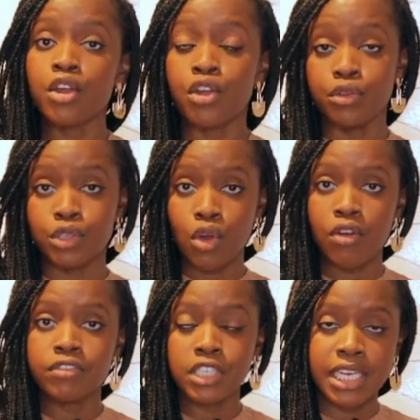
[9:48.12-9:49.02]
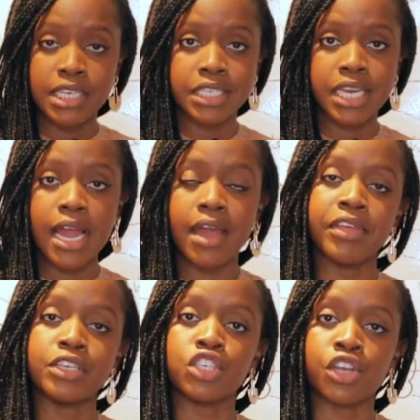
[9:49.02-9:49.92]
goes off to India, and
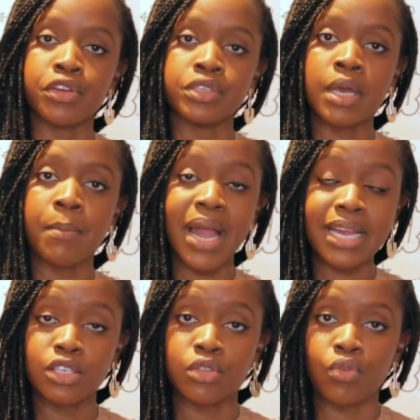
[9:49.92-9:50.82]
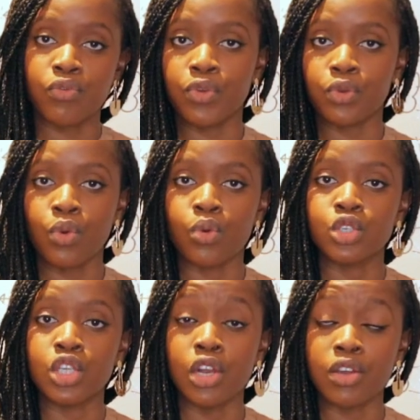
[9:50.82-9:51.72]
then she goes back to Thornfield Hall
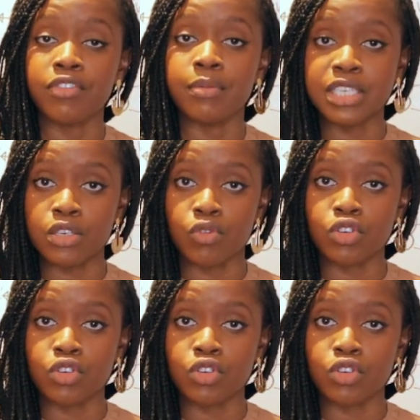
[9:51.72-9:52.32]
to look for Mr.